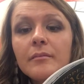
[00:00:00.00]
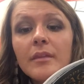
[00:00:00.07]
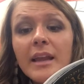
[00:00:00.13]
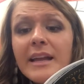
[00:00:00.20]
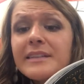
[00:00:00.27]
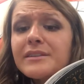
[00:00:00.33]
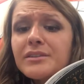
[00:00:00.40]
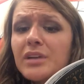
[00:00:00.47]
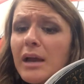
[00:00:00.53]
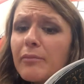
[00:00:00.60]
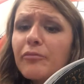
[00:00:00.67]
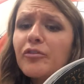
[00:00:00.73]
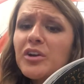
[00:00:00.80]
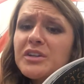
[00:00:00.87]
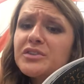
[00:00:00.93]
It's time
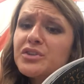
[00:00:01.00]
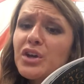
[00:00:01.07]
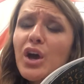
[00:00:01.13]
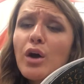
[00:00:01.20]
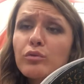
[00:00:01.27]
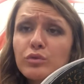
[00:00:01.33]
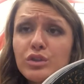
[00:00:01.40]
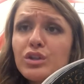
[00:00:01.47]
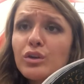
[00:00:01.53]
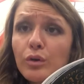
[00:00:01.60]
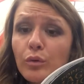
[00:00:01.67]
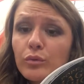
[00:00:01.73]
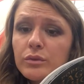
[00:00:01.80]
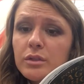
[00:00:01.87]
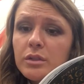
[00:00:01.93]
for us to go, too,
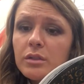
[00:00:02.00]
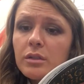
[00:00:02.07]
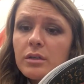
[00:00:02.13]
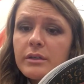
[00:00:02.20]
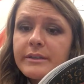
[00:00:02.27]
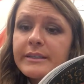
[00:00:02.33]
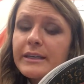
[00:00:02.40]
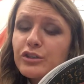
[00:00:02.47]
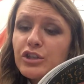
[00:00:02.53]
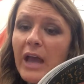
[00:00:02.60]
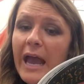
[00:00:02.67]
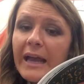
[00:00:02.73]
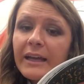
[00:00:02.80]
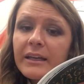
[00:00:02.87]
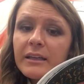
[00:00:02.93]
said
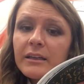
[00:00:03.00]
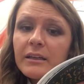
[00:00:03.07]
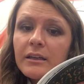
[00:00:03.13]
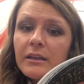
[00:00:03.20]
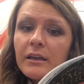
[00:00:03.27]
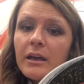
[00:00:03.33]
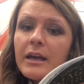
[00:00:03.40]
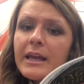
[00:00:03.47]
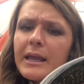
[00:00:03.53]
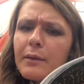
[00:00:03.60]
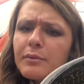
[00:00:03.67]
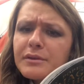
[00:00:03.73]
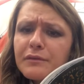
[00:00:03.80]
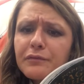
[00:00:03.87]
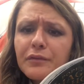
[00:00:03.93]
Jack. He
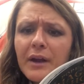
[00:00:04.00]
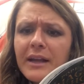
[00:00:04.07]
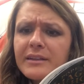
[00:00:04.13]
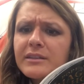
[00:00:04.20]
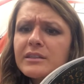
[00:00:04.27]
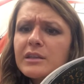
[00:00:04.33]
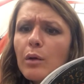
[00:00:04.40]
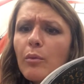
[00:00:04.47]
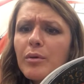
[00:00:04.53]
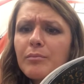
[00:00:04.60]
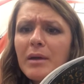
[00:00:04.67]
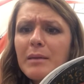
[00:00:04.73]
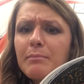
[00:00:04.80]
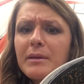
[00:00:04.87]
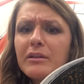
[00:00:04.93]
was afraid someone
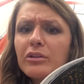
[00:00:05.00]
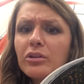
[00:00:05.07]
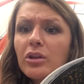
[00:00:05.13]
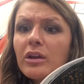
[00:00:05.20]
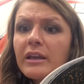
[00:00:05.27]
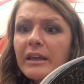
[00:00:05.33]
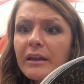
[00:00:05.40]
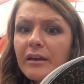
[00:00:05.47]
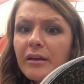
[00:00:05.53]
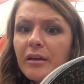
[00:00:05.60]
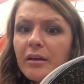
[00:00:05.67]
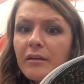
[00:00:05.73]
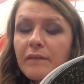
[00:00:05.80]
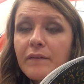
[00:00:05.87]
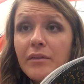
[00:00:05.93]
might be looking
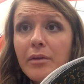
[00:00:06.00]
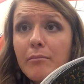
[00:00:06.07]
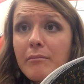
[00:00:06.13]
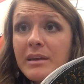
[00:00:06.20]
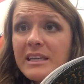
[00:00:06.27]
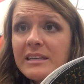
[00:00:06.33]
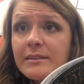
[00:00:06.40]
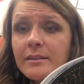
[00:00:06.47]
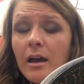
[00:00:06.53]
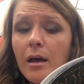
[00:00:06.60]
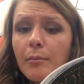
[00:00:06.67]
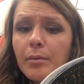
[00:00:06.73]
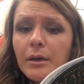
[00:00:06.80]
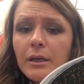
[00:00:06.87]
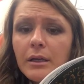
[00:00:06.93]
for the mini-sub.